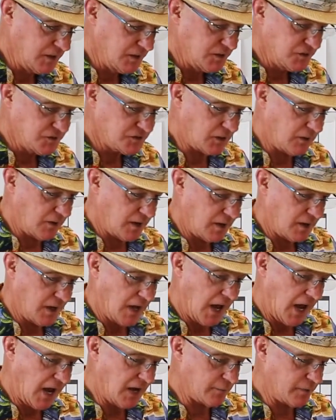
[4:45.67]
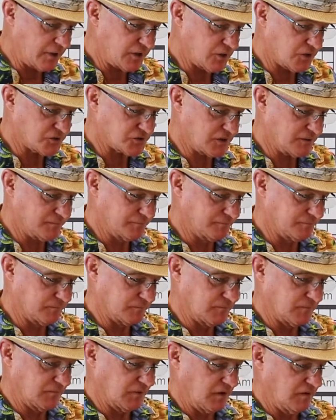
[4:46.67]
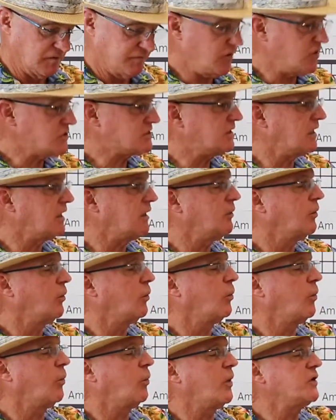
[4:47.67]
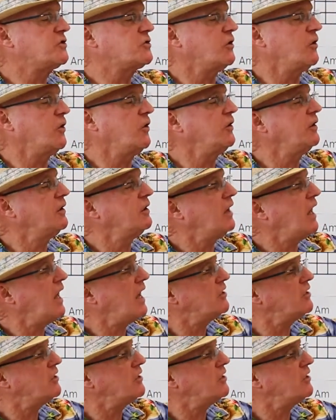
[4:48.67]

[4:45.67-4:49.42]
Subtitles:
So, how do we use it? Firstly, we turn our